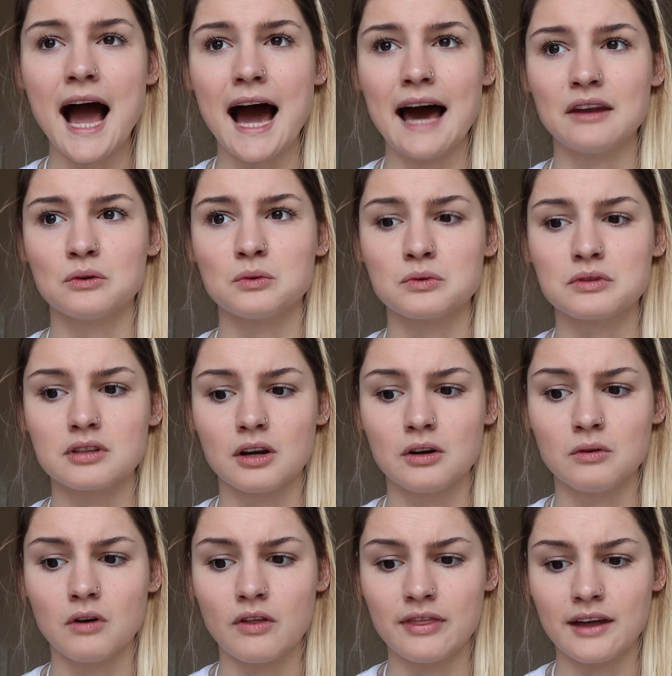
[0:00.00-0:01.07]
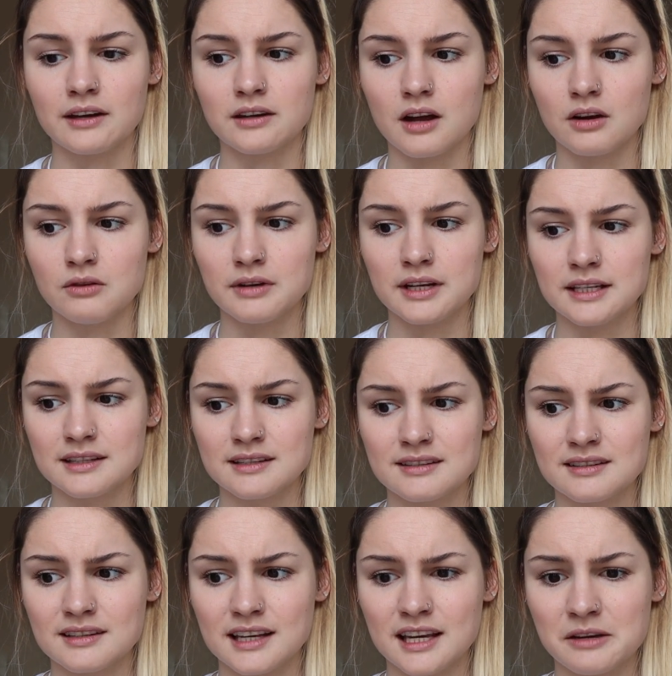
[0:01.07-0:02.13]
And also on that note
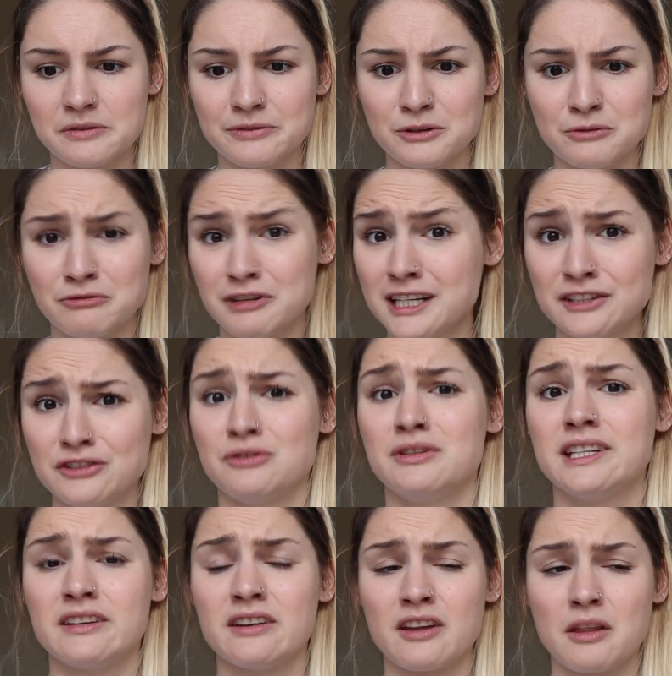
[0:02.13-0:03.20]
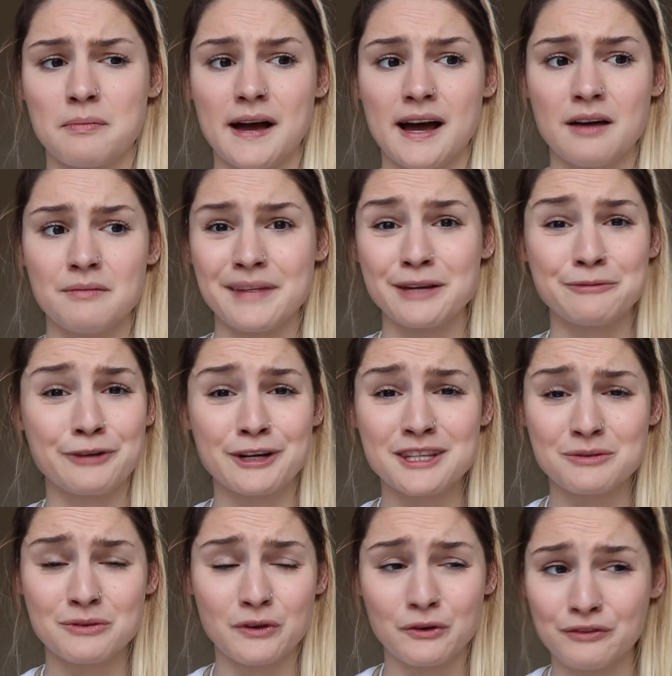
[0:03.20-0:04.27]
is, if you really do need another pan, make
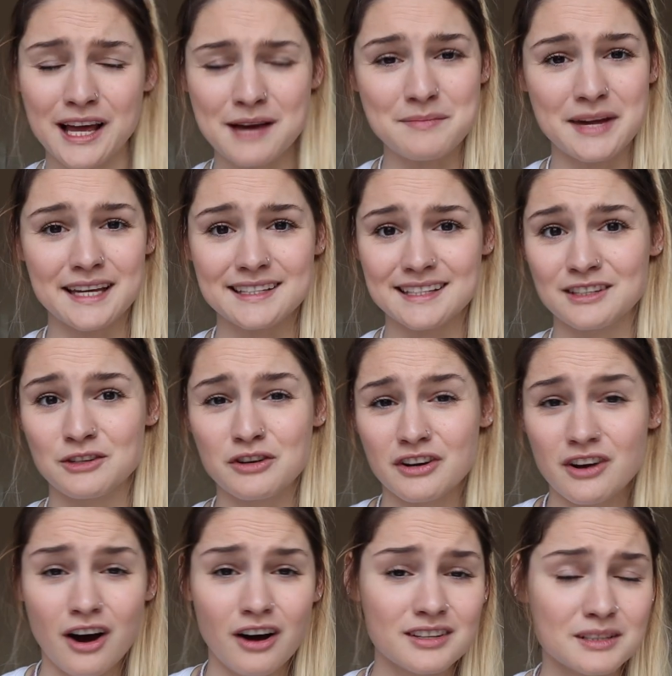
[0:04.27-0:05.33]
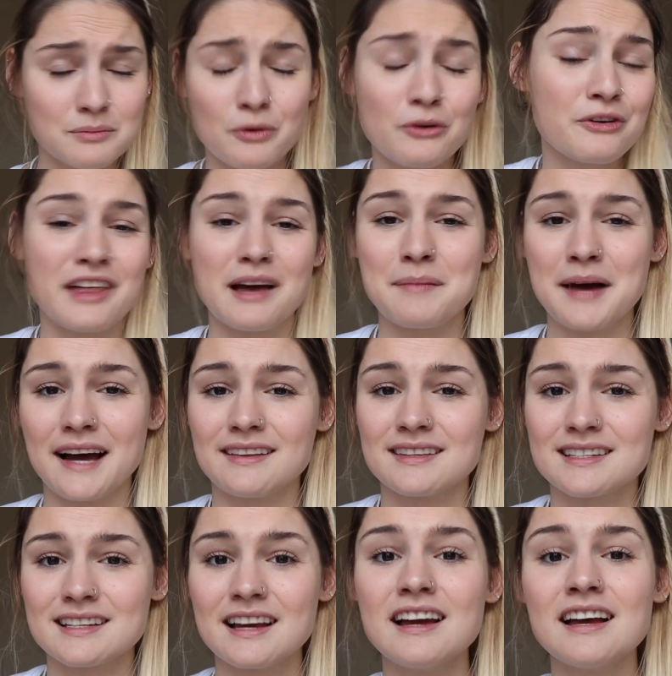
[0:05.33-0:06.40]
friends with your flatmates and you can ask to borrow their
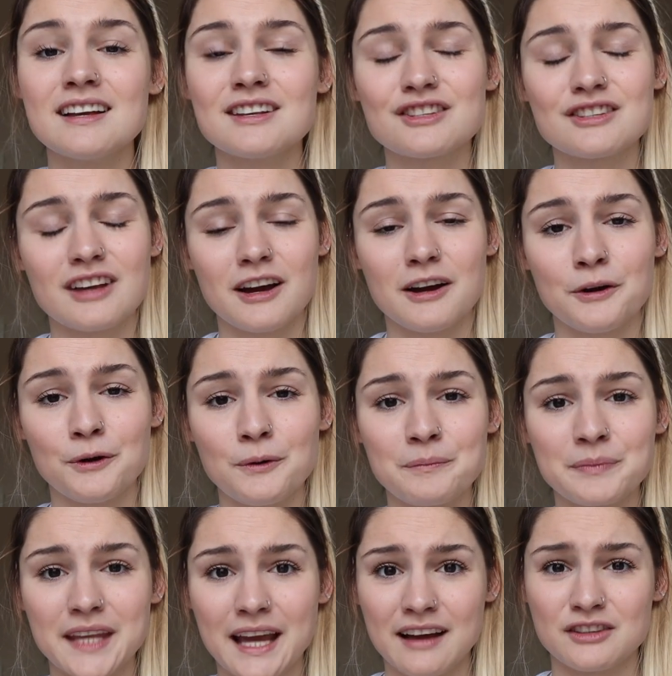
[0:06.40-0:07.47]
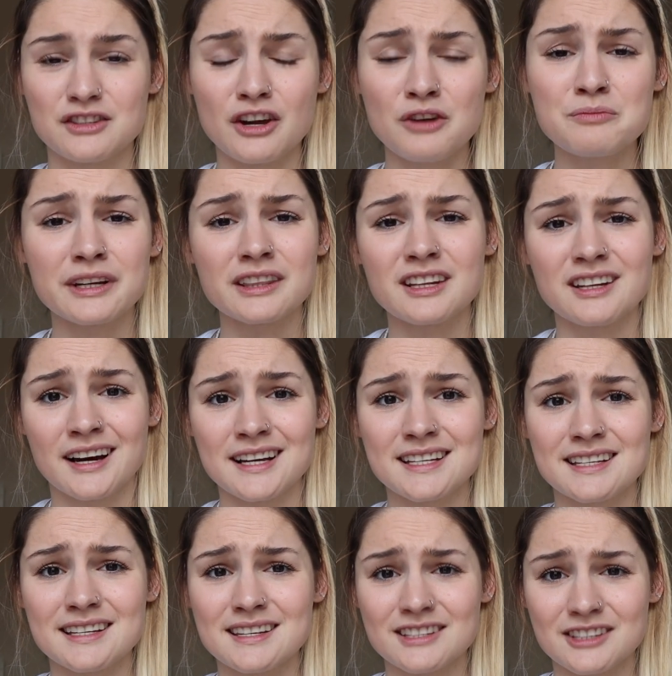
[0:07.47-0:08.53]
pans. So yeah, don't bring the
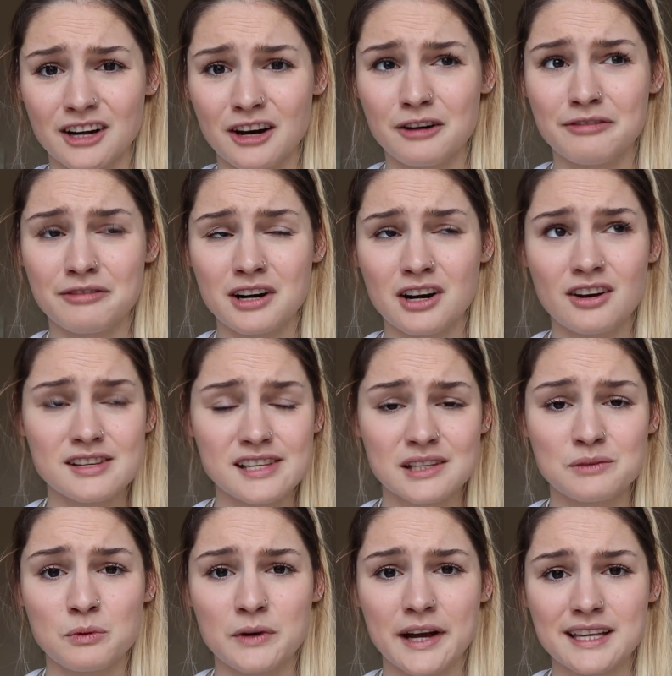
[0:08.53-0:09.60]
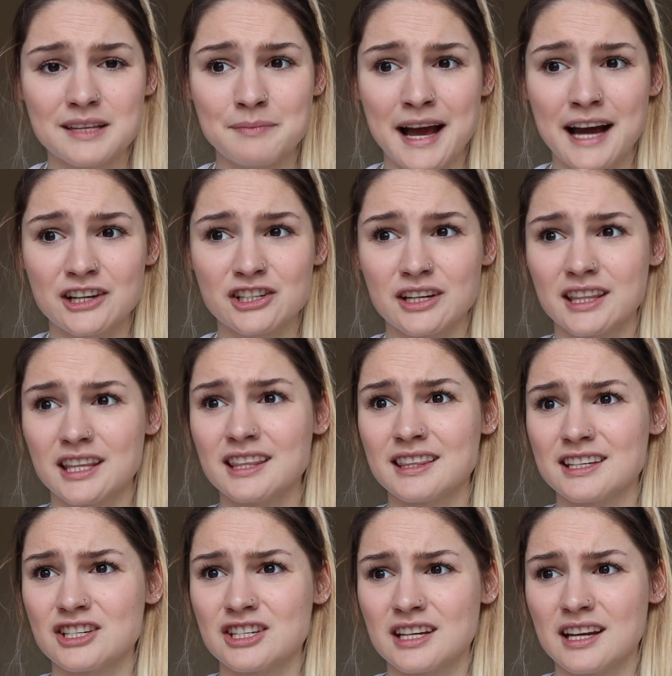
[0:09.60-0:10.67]
nicest stuff. Glasses will get smashed. I think
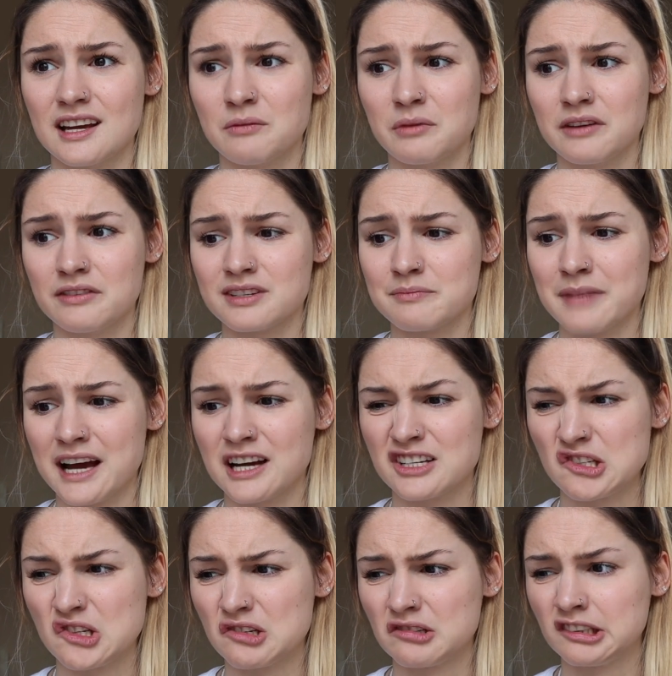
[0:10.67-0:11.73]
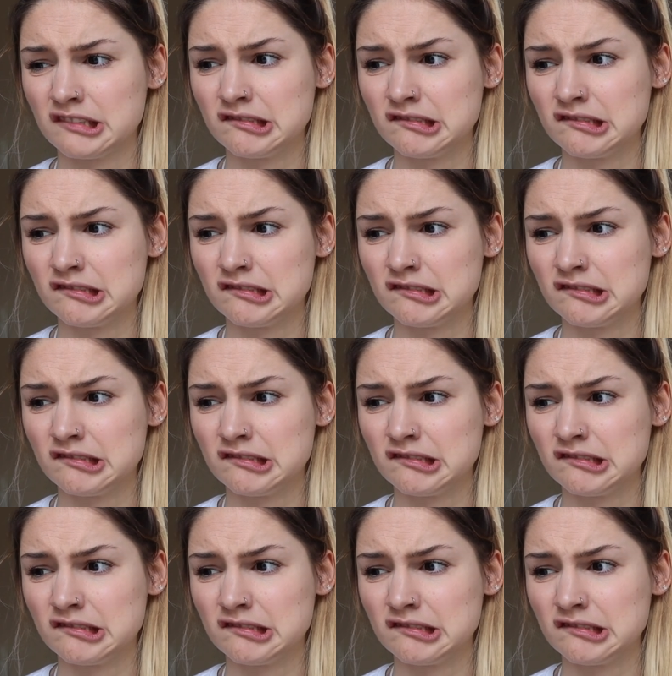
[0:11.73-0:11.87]
this year we've smashed